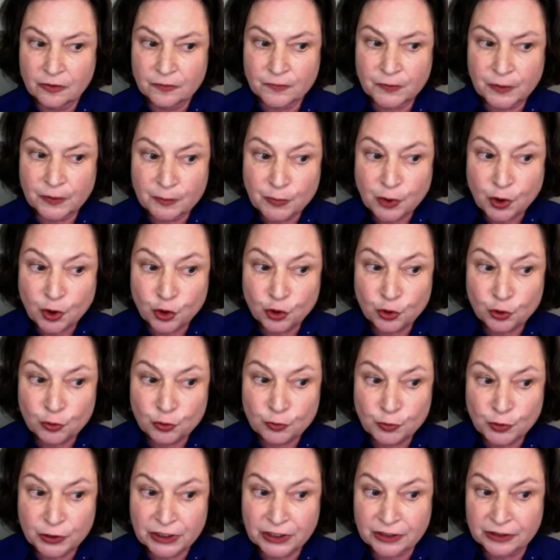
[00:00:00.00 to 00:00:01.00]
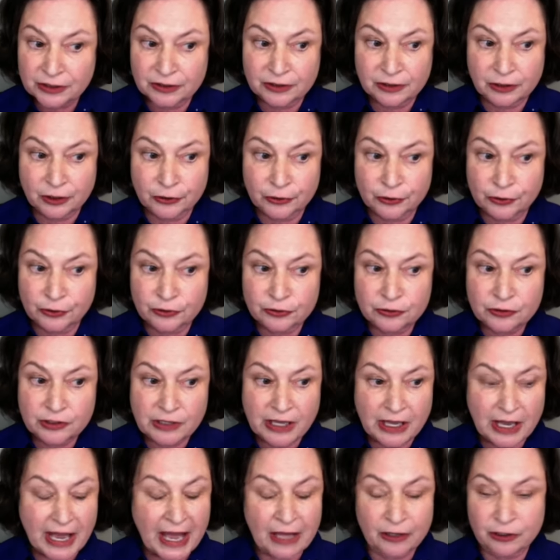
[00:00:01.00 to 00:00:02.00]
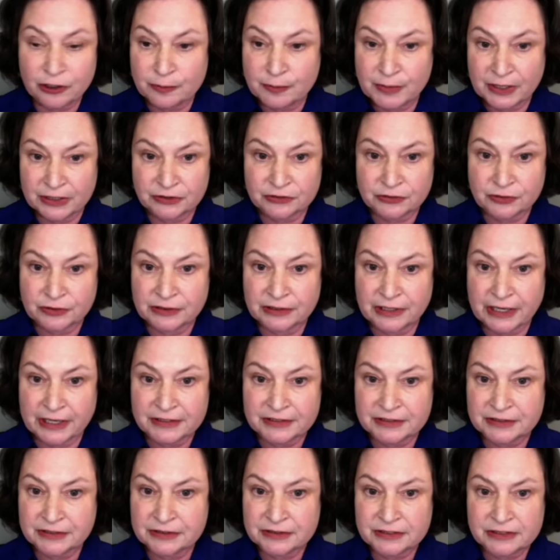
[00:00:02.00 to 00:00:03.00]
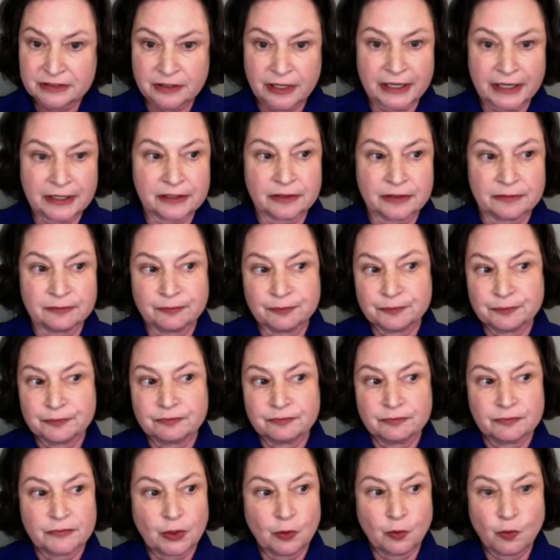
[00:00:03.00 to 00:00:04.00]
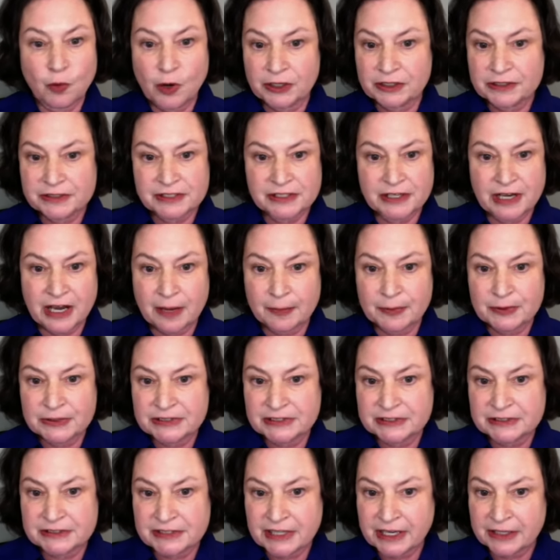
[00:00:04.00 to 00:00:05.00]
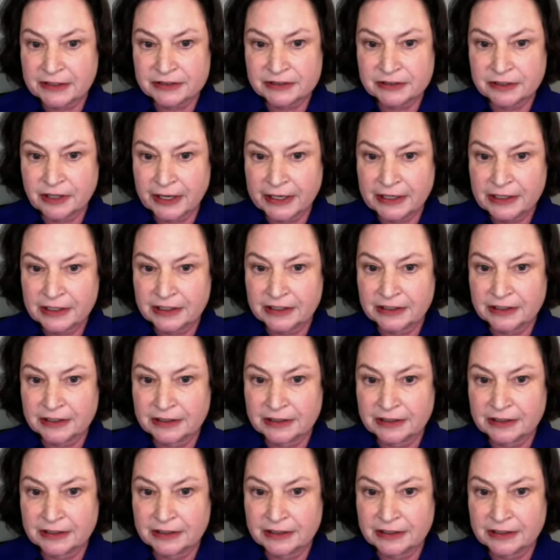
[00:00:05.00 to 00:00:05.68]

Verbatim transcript: from whom we can learn elementary lessons like what is the opposite sex like